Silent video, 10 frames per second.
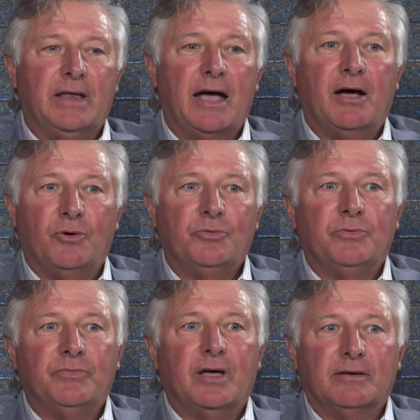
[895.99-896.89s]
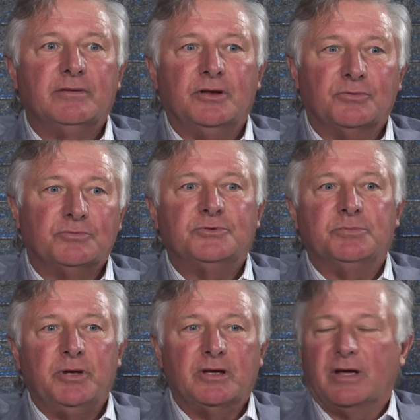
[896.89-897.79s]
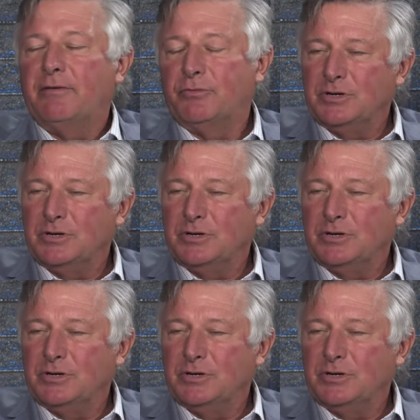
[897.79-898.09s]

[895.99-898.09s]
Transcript: now that you know to be have a